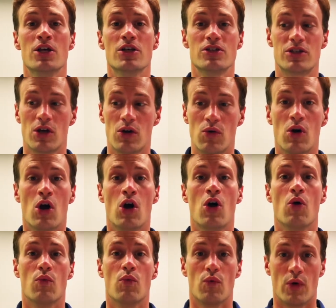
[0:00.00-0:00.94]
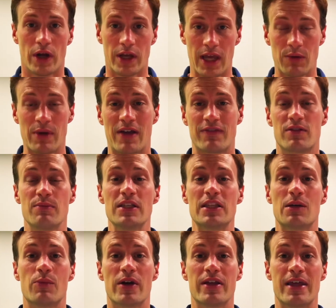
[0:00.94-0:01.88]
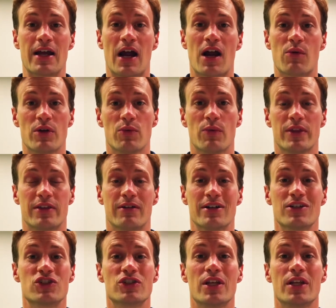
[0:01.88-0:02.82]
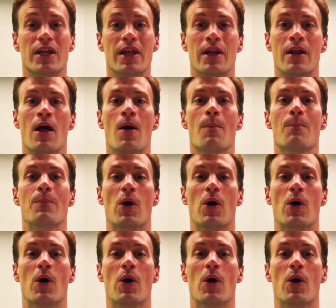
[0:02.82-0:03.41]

So again, we have to meet them where they are with what they're interested in,